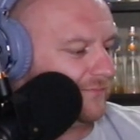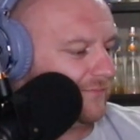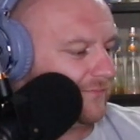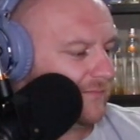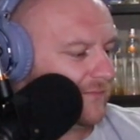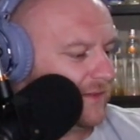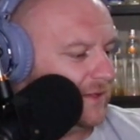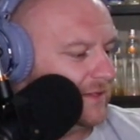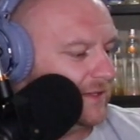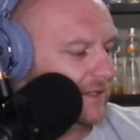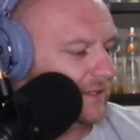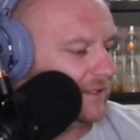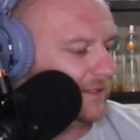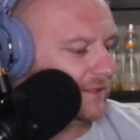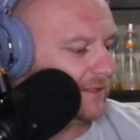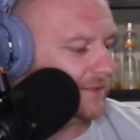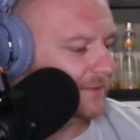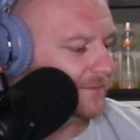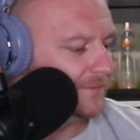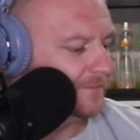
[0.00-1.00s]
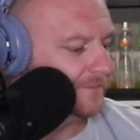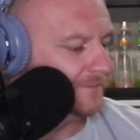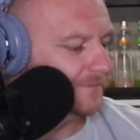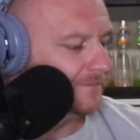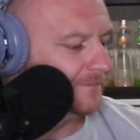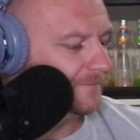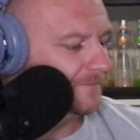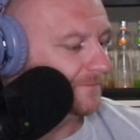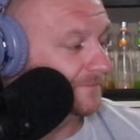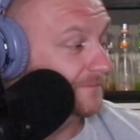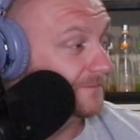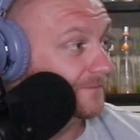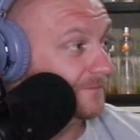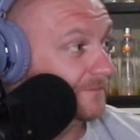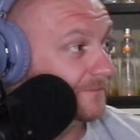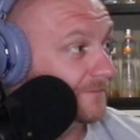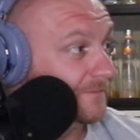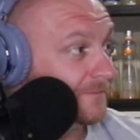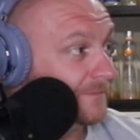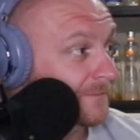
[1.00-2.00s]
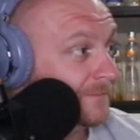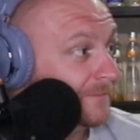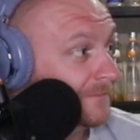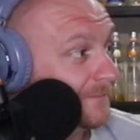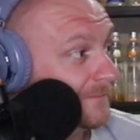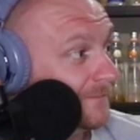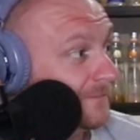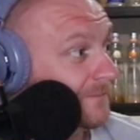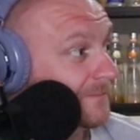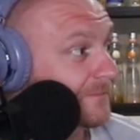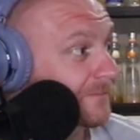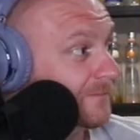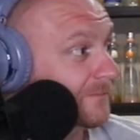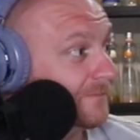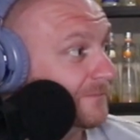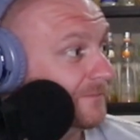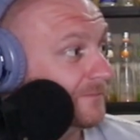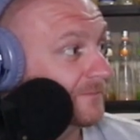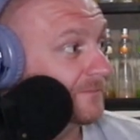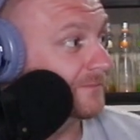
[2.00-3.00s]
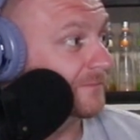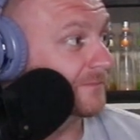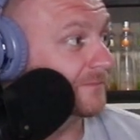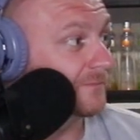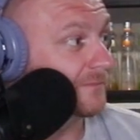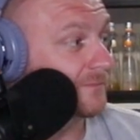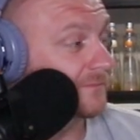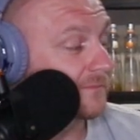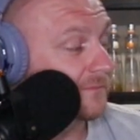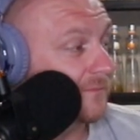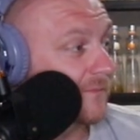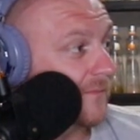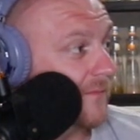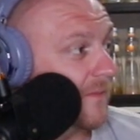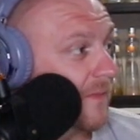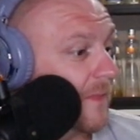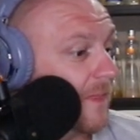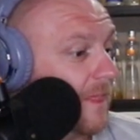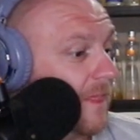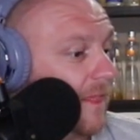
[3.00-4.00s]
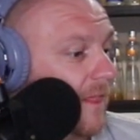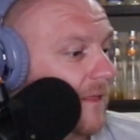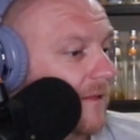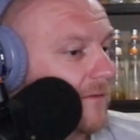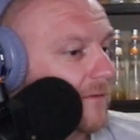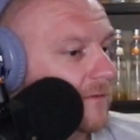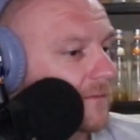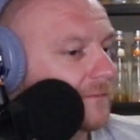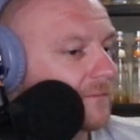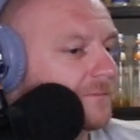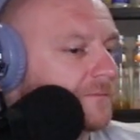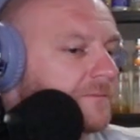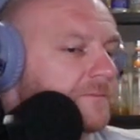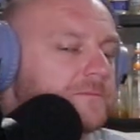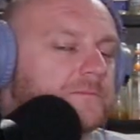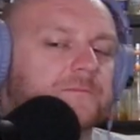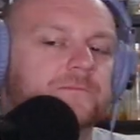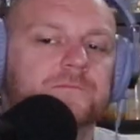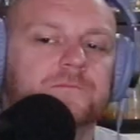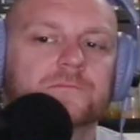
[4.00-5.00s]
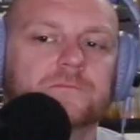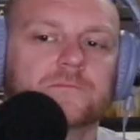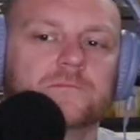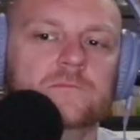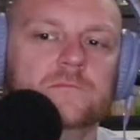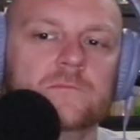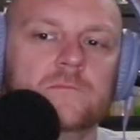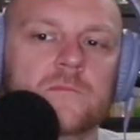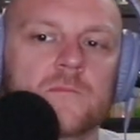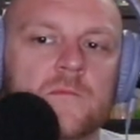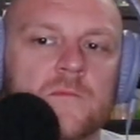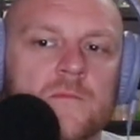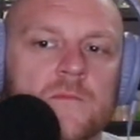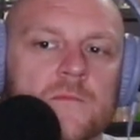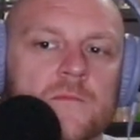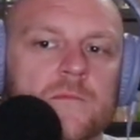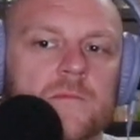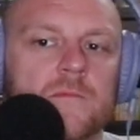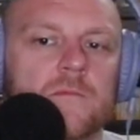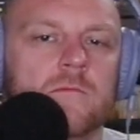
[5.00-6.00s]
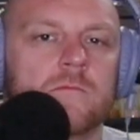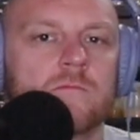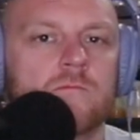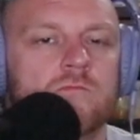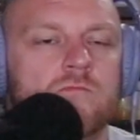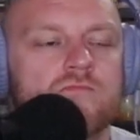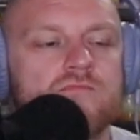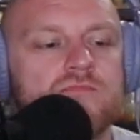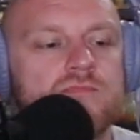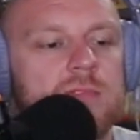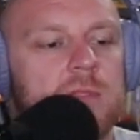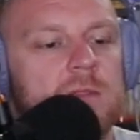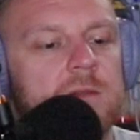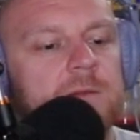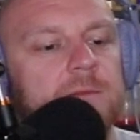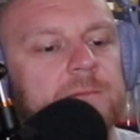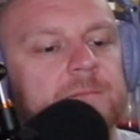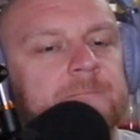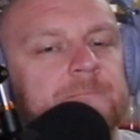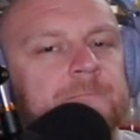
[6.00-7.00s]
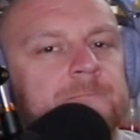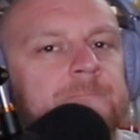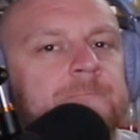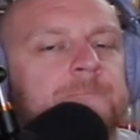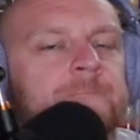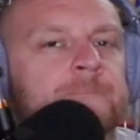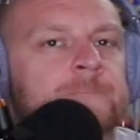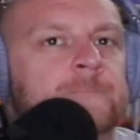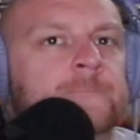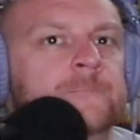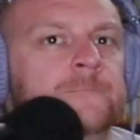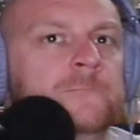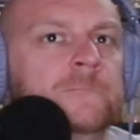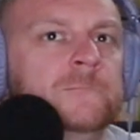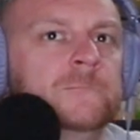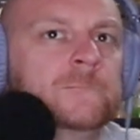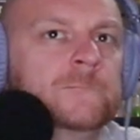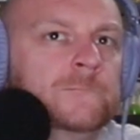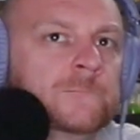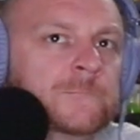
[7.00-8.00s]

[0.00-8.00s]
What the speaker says: The person shown says nothing.